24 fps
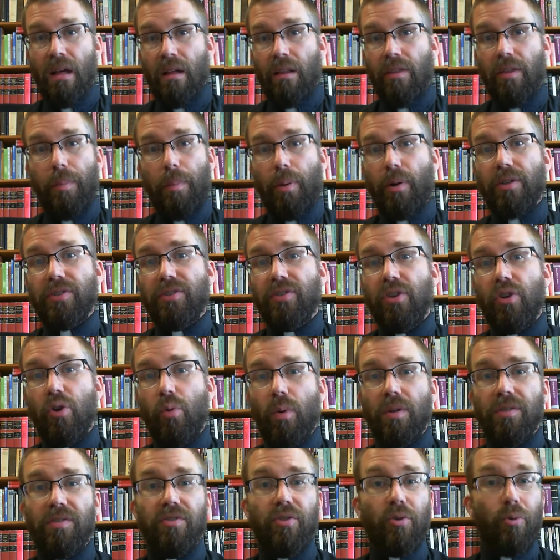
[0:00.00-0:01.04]
The person who
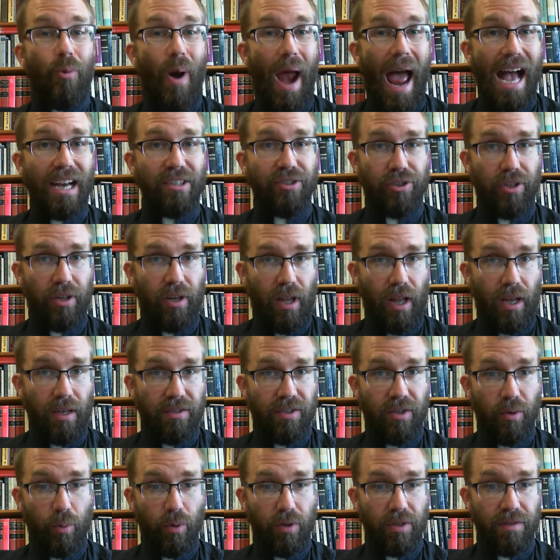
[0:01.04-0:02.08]
wants to rationalize
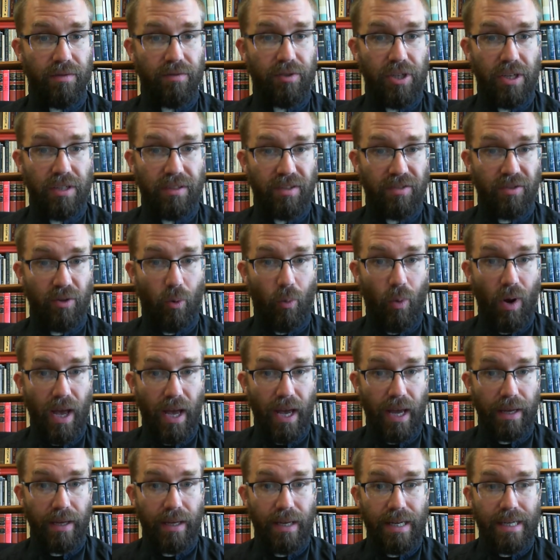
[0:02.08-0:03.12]
the words of Jesus
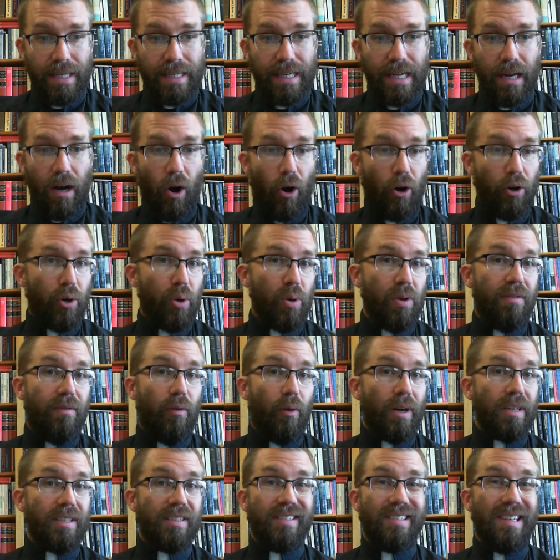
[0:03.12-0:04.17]
away, uh, arguing
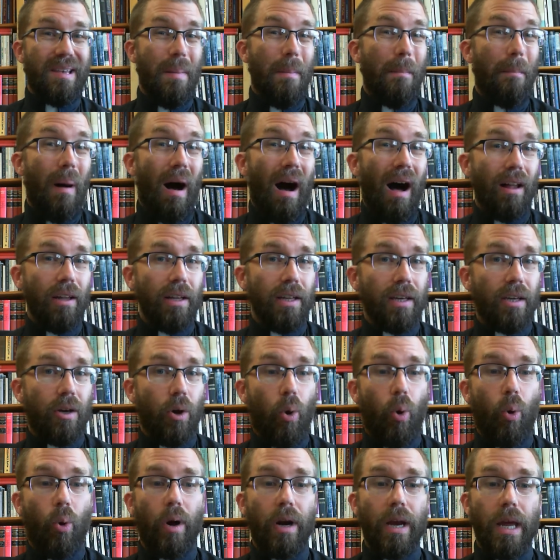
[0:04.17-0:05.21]
for a symbolic
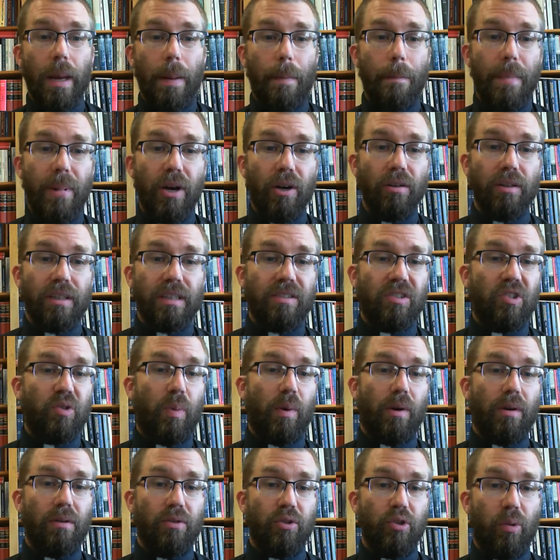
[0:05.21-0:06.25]
or a merely
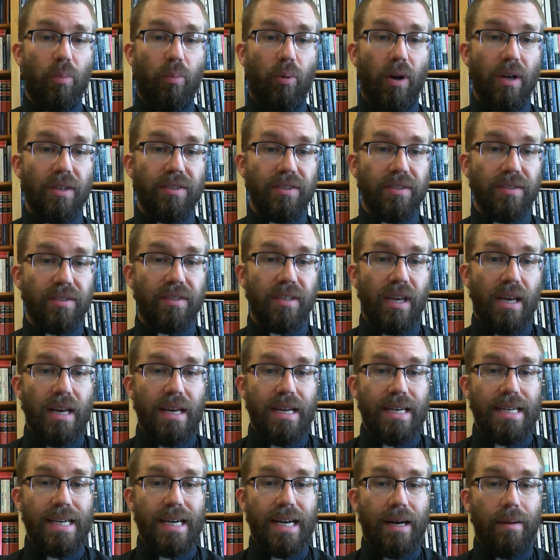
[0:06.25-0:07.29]
spiritual presence,
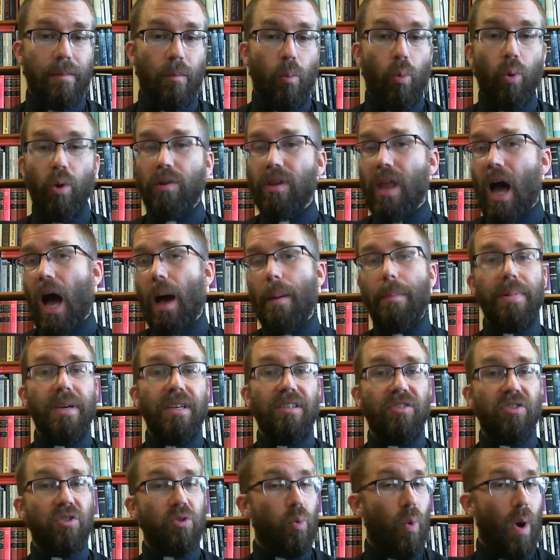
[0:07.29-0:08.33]
uh, will not be
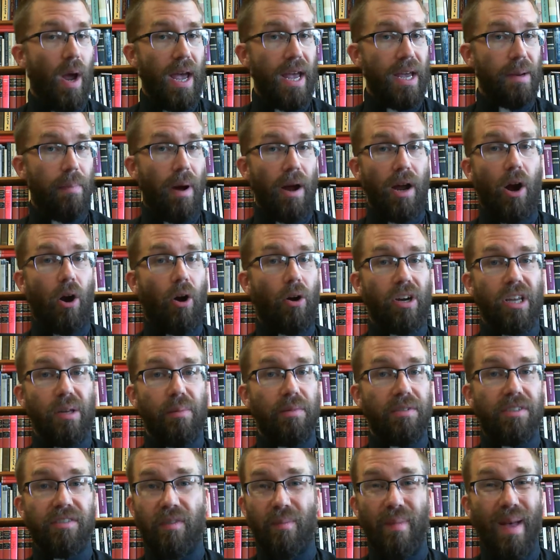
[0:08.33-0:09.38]
swayed by
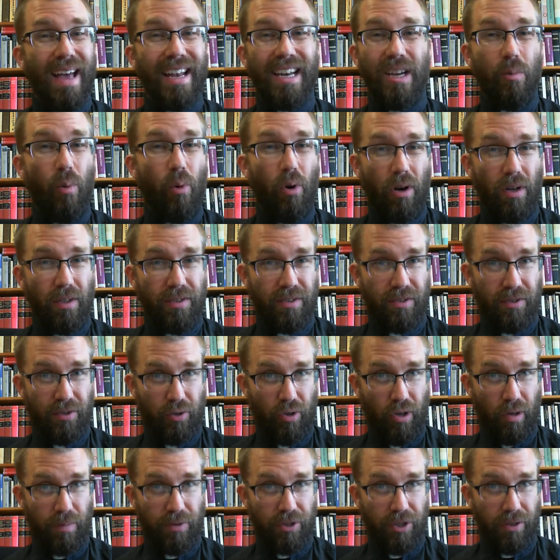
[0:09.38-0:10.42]
arguments from anywhere else in
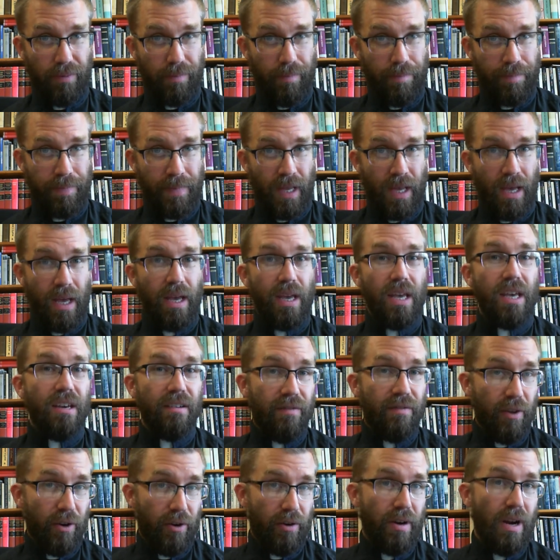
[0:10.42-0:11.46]
Scripture
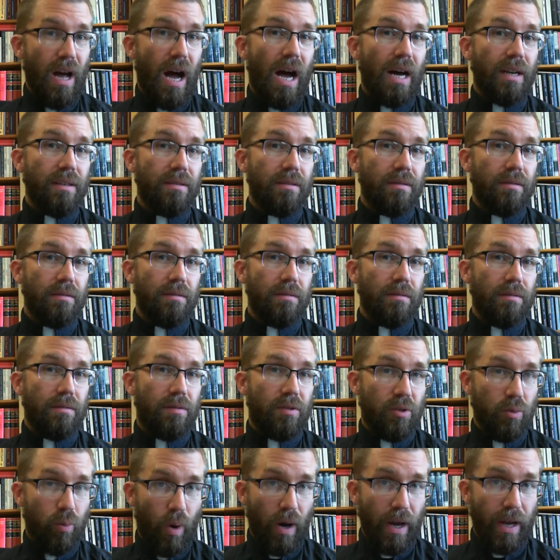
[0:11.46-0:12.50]
if they're not
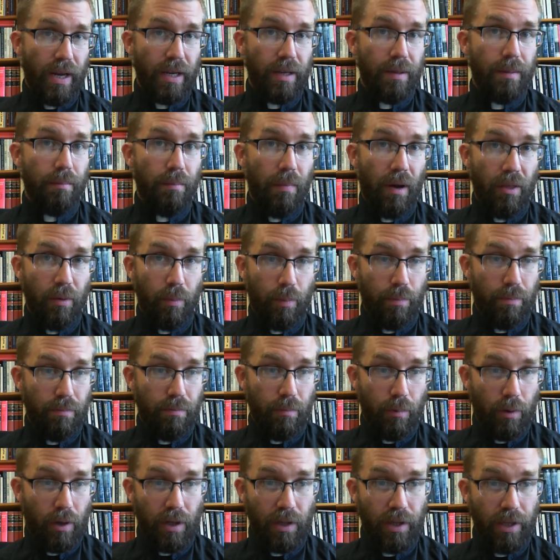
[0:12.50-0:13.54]
swayed by the
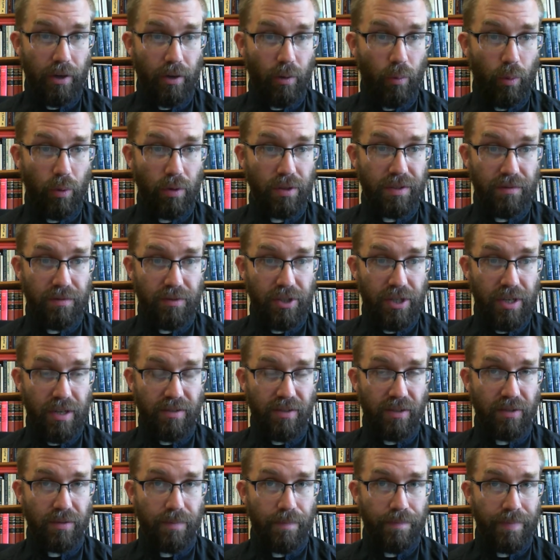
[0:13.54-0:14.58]
clear words of
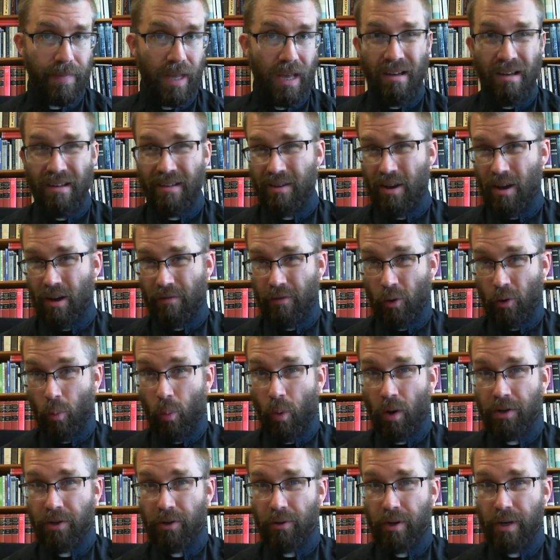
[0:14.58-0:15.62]
Jesus. Now, if you're
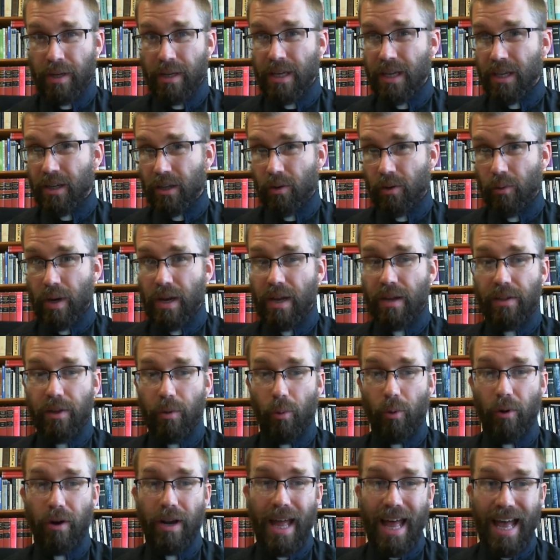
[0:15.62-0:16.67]
wondering, in Greek, the
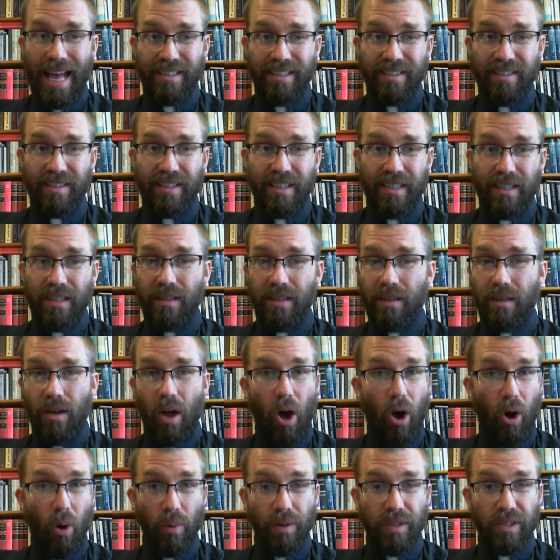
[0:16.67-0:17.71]
word estin
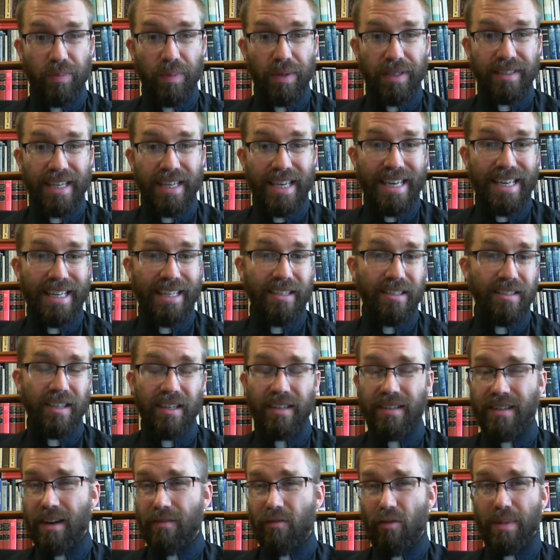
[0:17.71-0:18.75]
always means is,
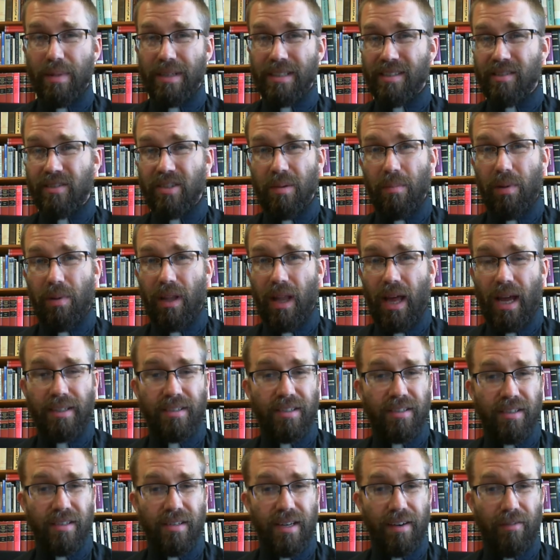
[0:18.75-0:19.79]
it never means
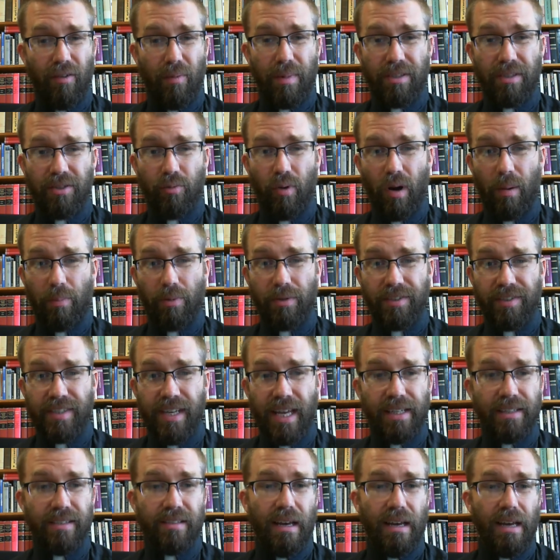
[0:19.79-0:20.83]
symbolizes, it never means
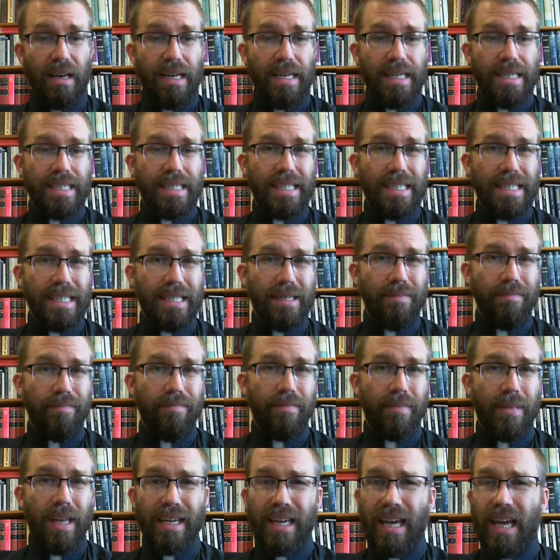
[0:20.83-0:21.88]
represents. Um,
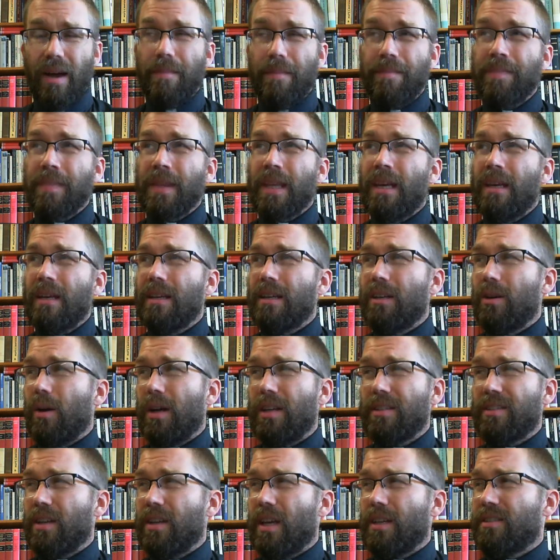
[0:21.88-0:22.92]
again, you know,
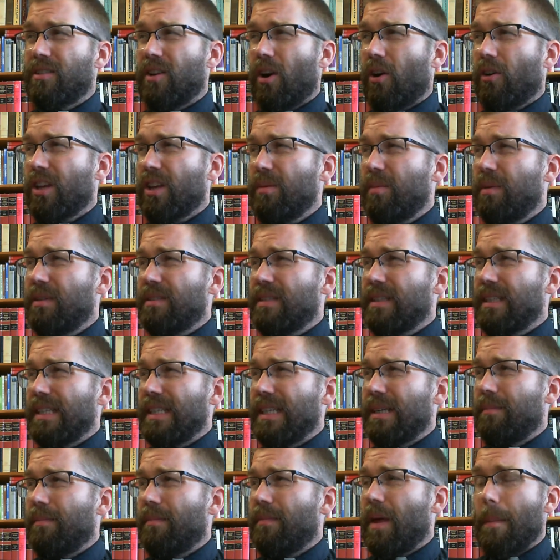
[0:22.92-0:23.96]
as, a, as an argument
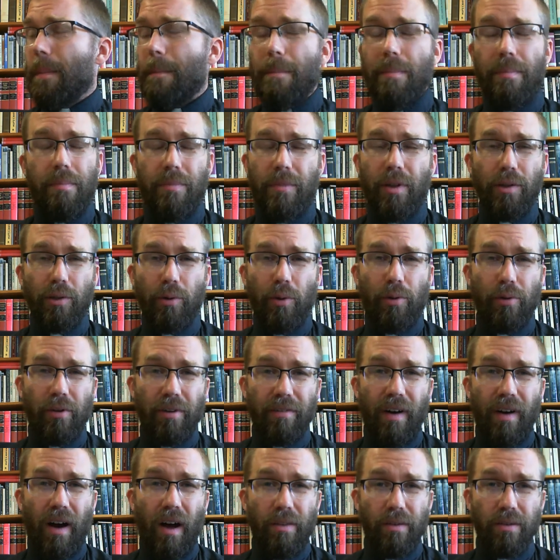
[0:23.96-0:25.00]
uh, that the Lutheran
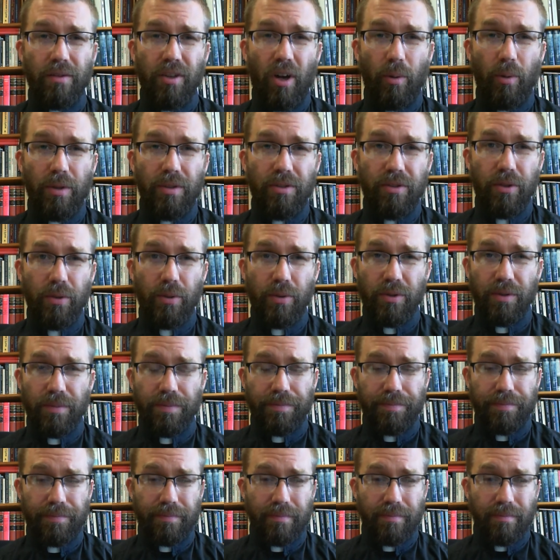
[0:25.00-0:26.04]
fathers always used,
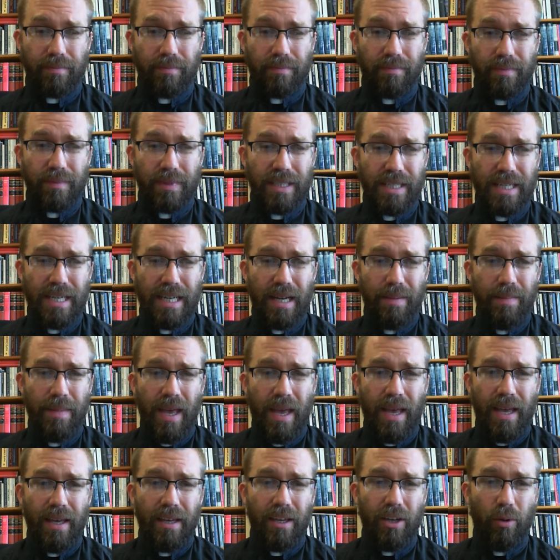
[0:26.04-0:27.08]
uh,
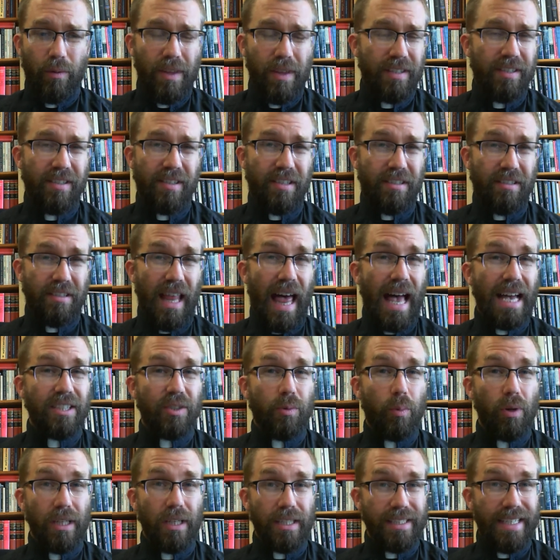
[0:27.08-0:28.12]
you know, this is his last
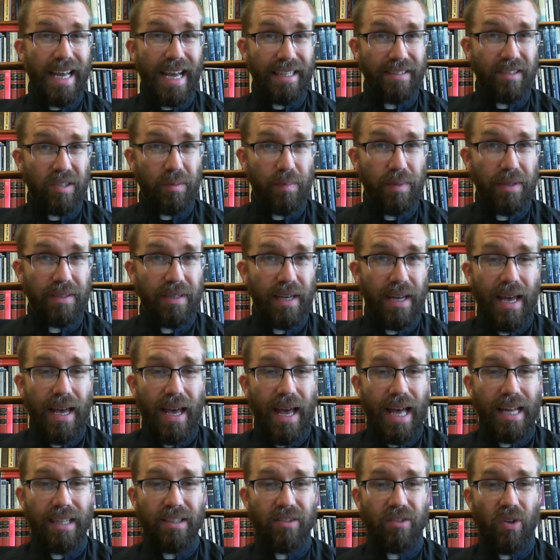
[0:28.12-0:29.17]
will and testament,
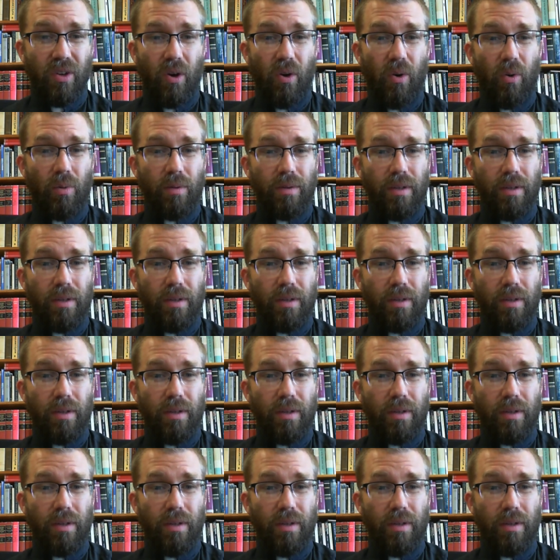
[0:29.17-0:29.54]
and so uh,